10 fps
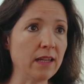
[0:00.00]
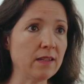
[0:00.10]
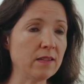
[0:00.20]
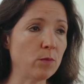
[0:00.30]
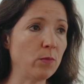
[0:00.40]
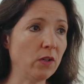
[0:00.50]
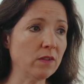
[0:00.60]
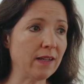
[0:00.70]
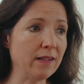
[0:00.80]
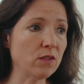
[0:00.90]
It is
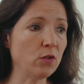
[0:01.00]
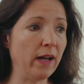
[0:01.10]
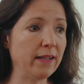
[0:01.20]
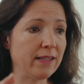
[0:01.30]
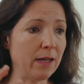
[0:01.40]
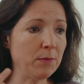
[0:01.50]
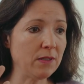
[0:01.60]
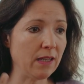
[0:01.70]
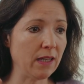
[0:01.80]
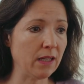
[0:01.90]
about also
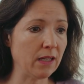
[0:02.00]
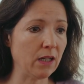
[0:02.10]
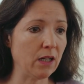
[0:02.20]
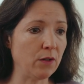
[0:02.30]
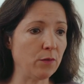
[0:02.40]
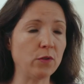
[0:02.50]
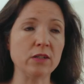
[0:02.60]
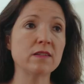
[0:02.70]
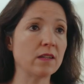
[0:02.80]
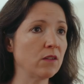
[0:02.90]
adapting, uh, for
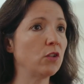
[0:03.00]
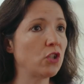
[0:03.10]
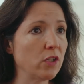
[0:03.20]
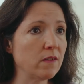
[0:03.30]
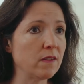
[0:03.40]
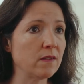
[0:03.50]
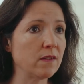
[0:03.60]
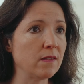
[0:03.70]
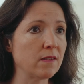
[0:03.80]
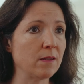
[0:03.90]
instance, the justice
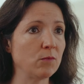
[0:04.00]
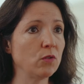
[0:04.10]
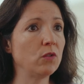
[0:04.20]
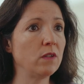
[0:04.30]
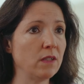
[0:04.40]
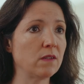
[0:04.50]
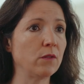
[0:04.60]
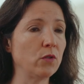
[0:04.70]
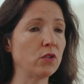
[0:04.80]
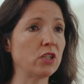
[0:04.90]
system to the needs
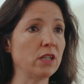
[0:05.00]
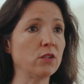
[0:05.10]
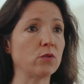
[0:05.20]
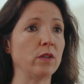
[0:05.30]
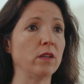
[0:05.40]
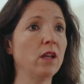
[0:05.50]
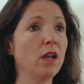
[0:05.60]
of the children,